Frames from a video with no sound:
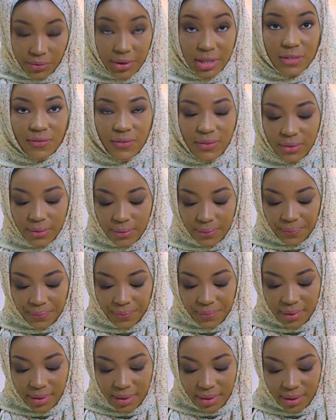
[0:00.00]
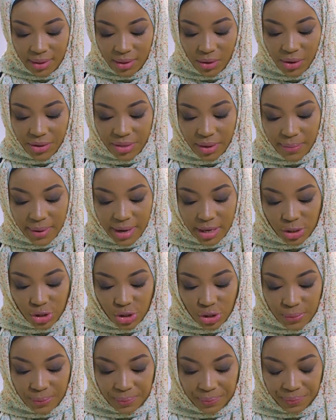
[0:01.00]
the rest for the other
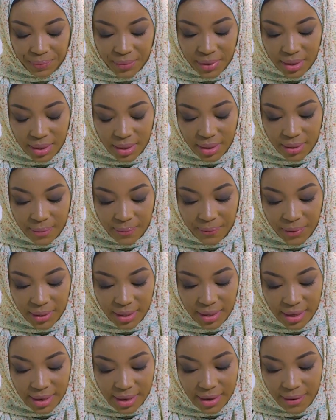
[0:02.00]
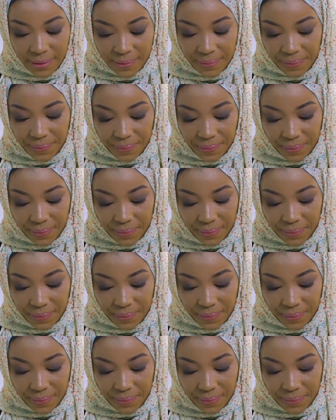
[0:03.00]
batch. Okay,